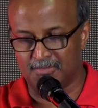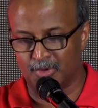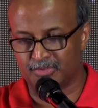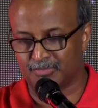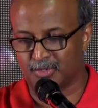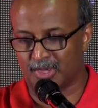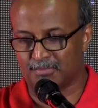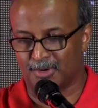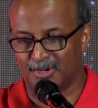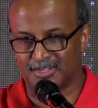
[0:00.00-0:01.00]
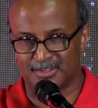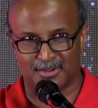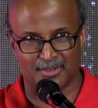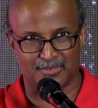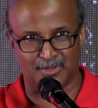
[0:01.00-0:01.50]
most of you have bought
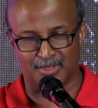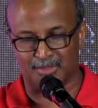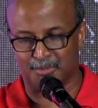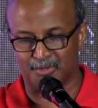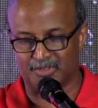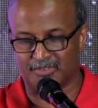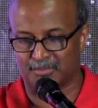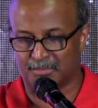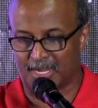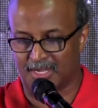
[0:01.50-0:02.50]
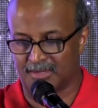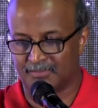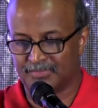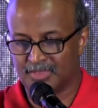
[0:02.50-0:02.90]
or if you're in the process of buying.